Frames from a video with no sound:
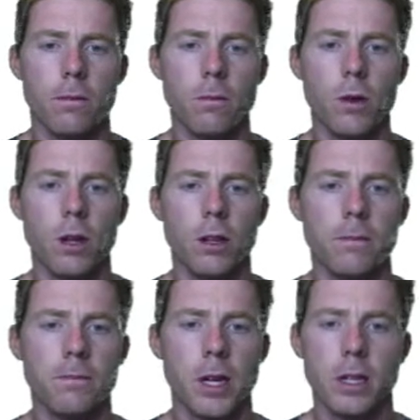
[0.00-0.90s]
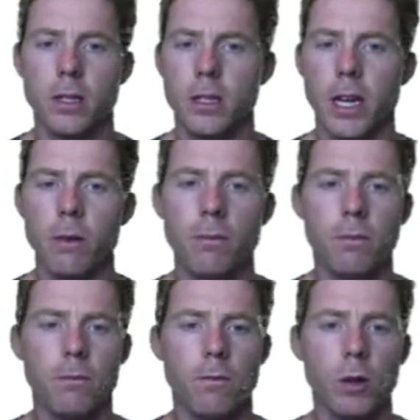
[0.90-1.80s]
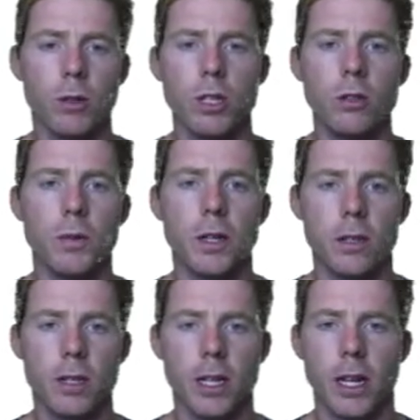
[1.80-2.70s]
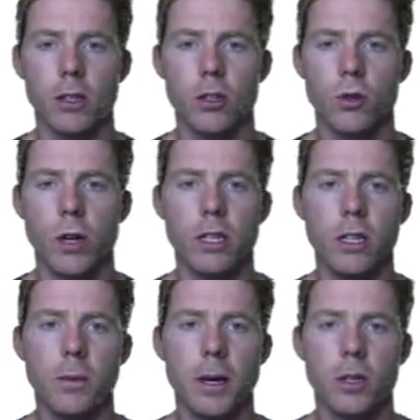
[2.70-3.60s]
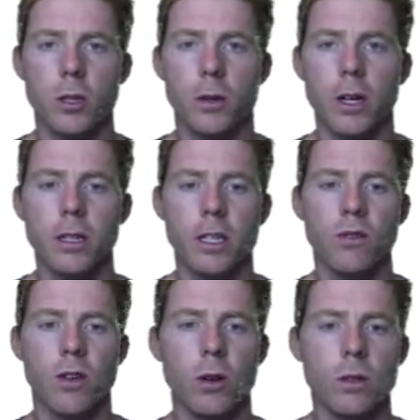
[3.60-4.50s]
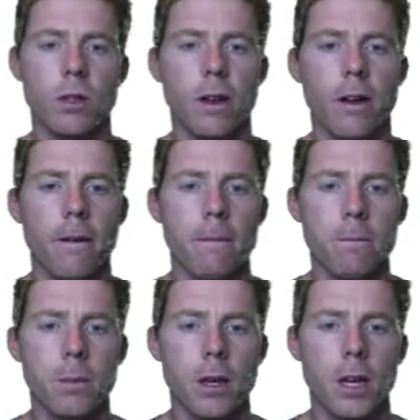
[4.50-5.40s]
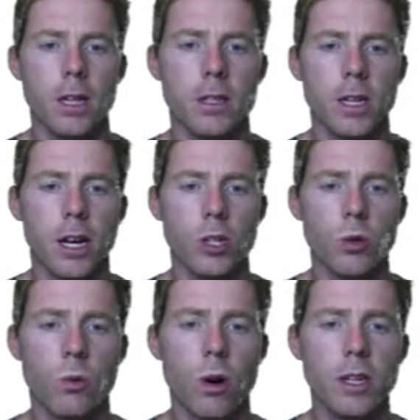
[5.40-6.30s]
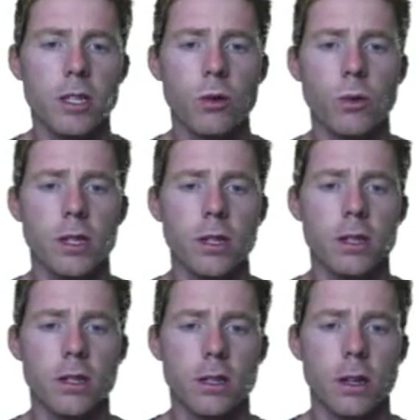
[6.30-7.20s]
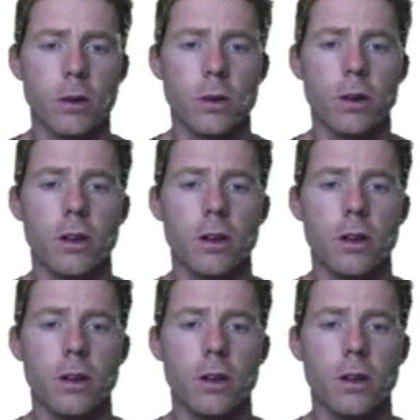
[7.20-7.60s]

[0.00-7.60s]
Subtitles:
Well, has the same voltage because it's connected straight to the power supply, 6 volts. It's now twice the resistance though.